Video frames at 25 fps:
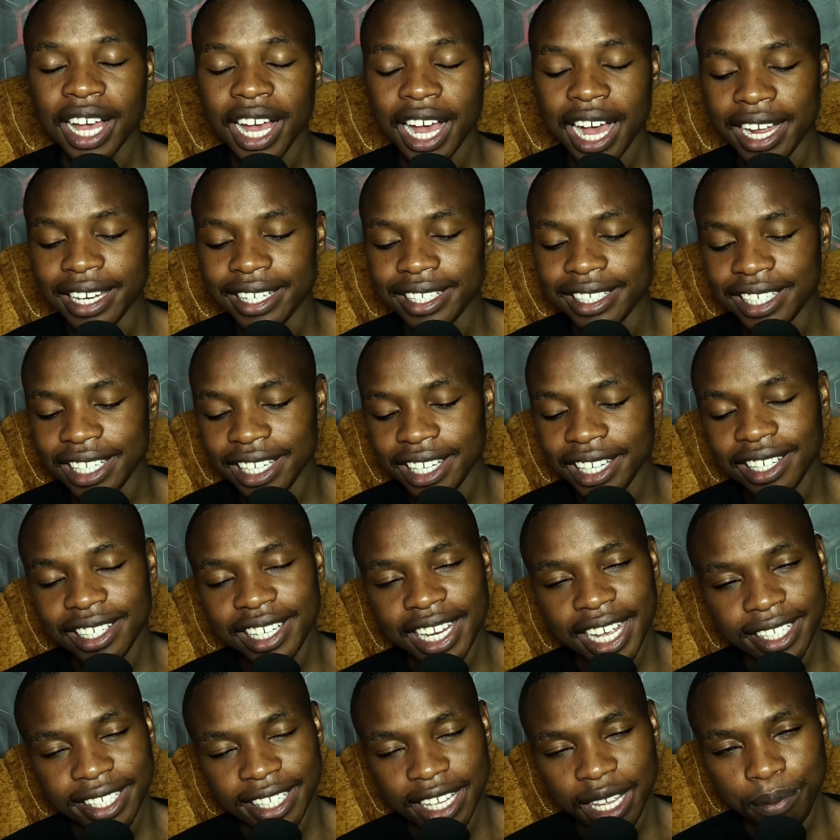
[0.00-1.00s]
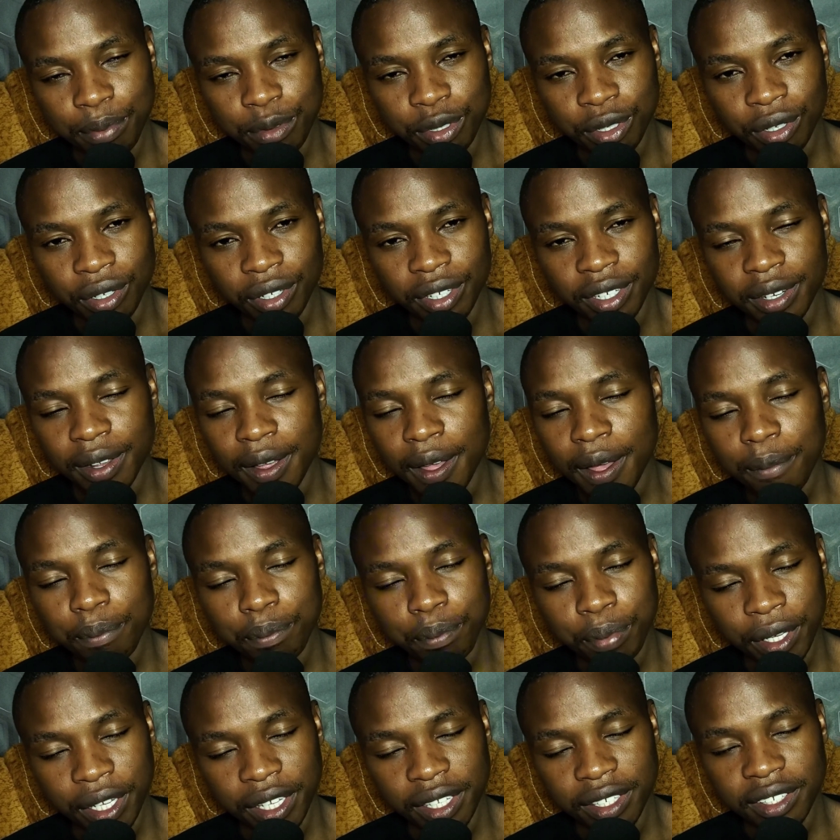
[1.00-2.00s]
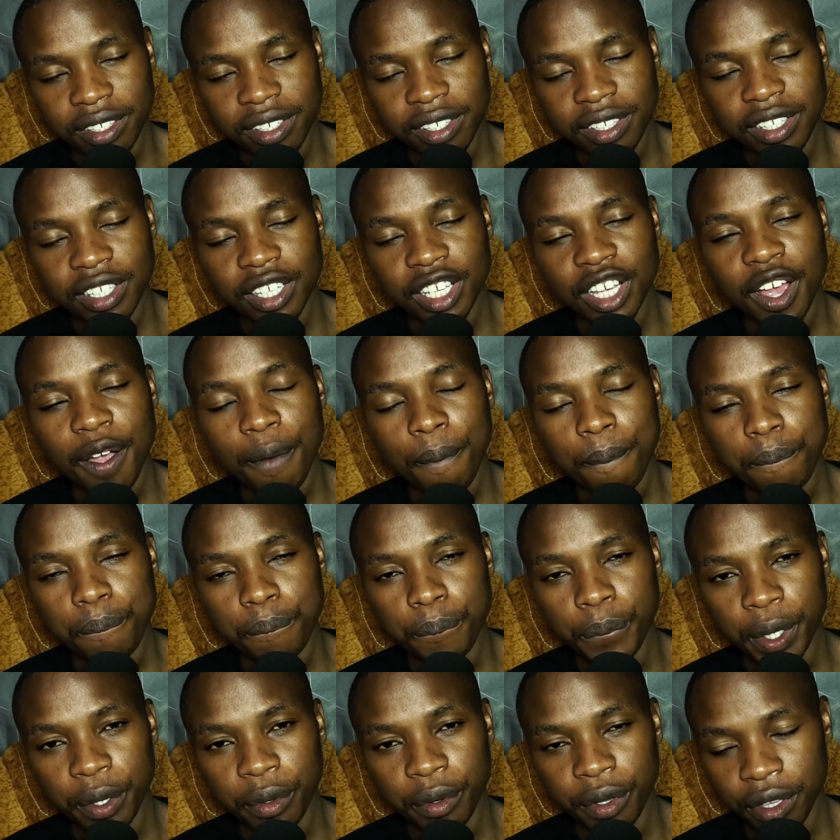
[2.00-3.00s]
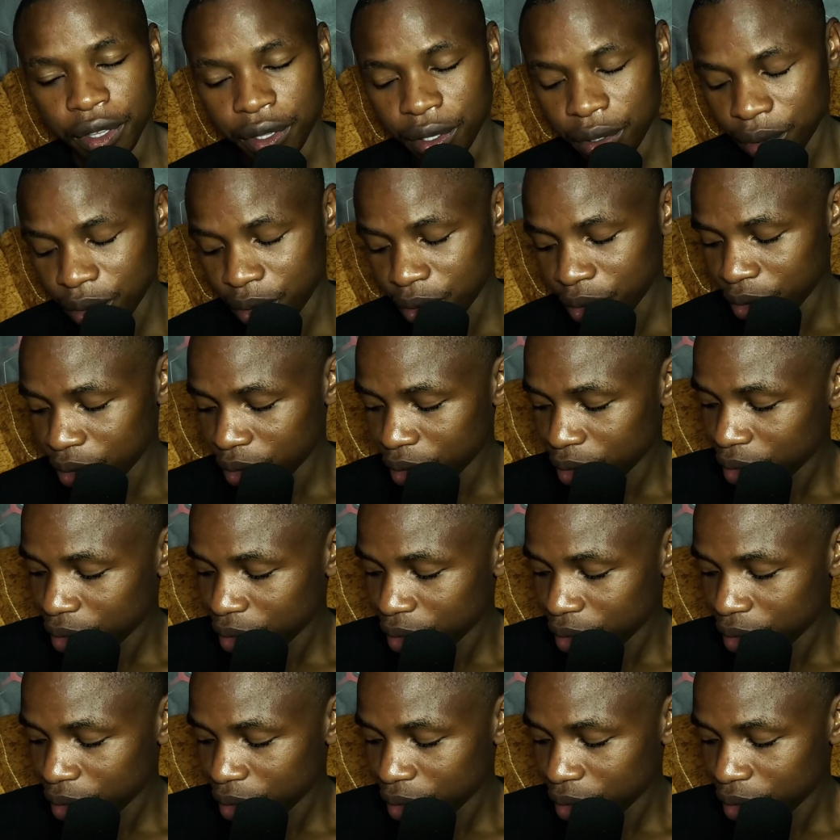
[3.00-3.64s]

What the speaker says: Until next episode, peace be with you.